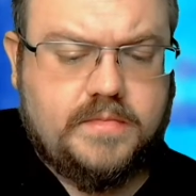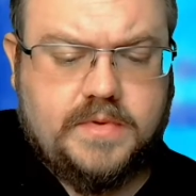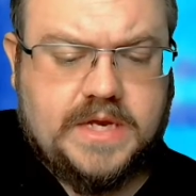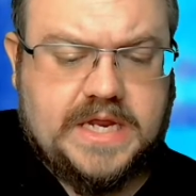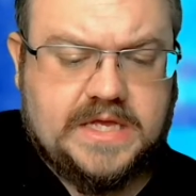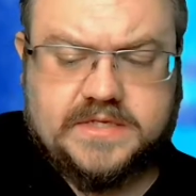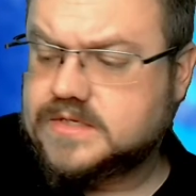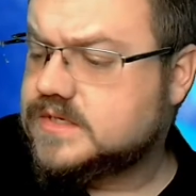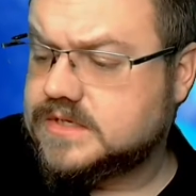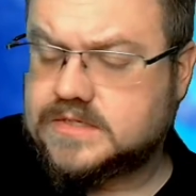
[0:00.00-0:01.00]
in
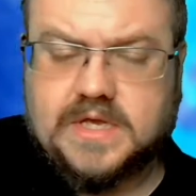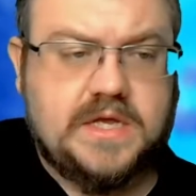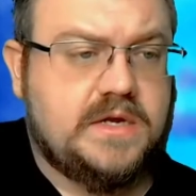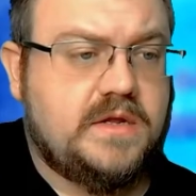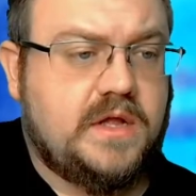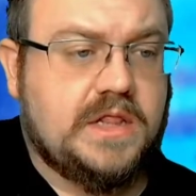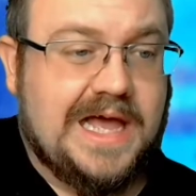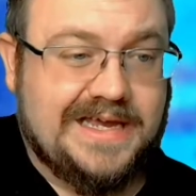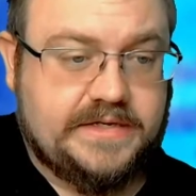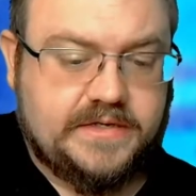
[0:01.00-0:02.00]
essence, he's saying a
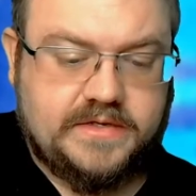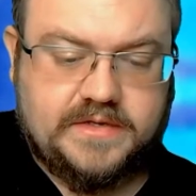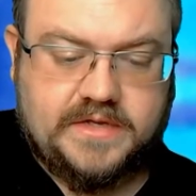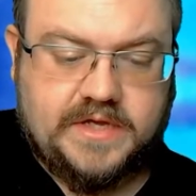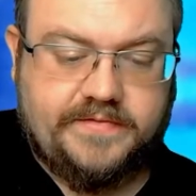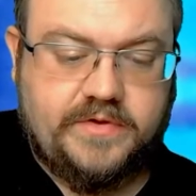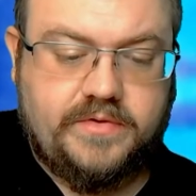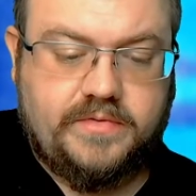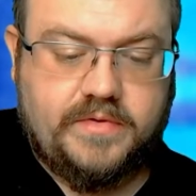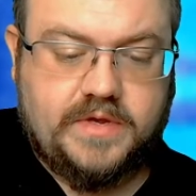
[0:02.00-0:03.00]
light. If
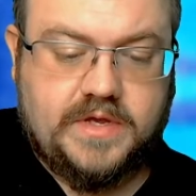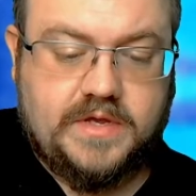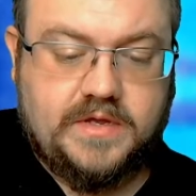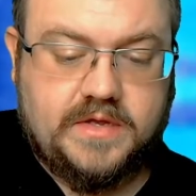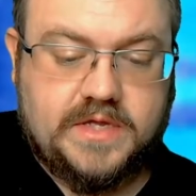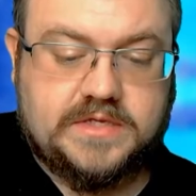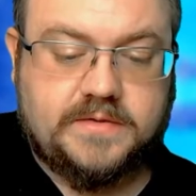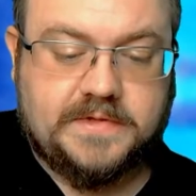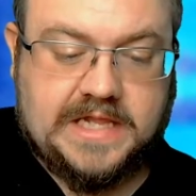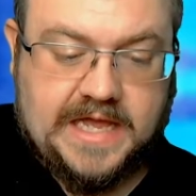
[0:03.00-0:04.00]
you get
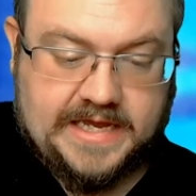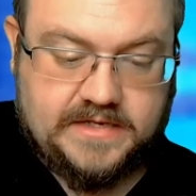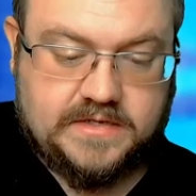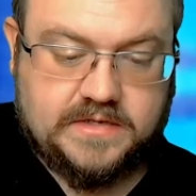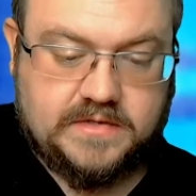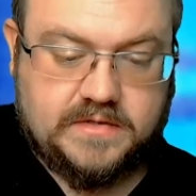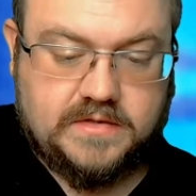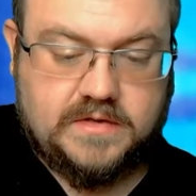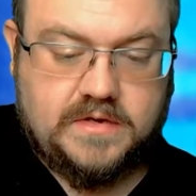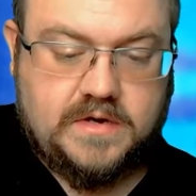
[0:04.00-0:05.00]
some light,
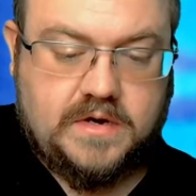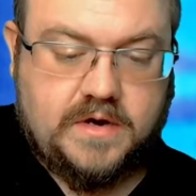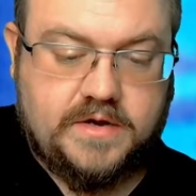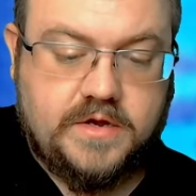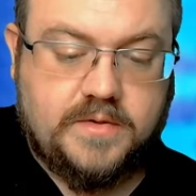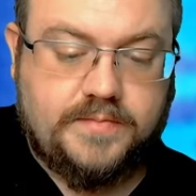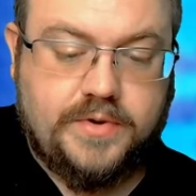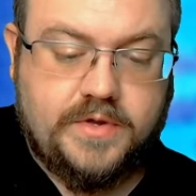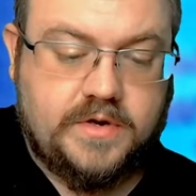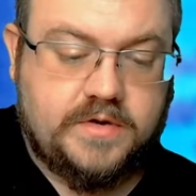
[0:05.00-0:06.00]
are you going to
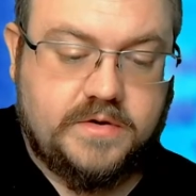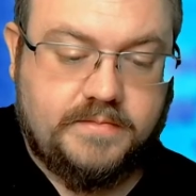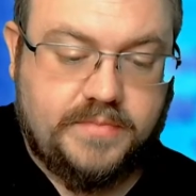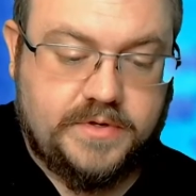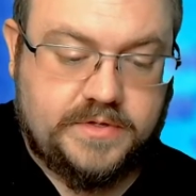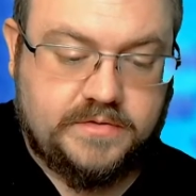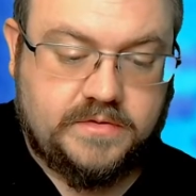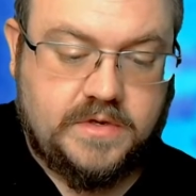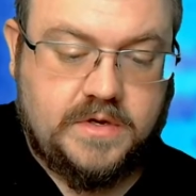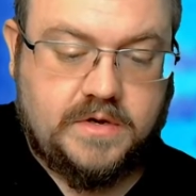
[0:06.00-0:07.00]
put it under a
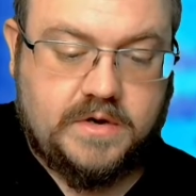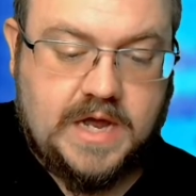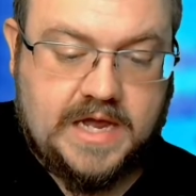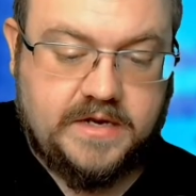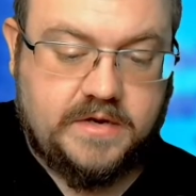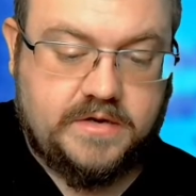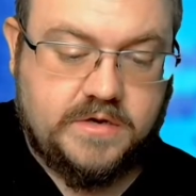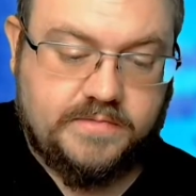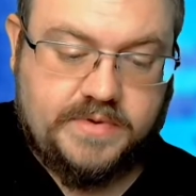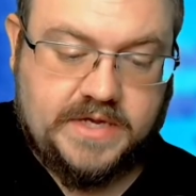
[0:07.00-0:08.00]
bushel or hide it under
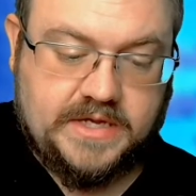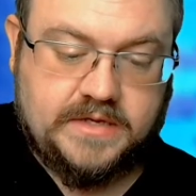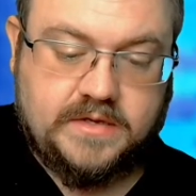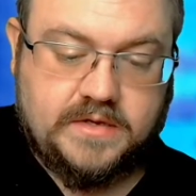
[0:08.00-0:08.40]
your bed?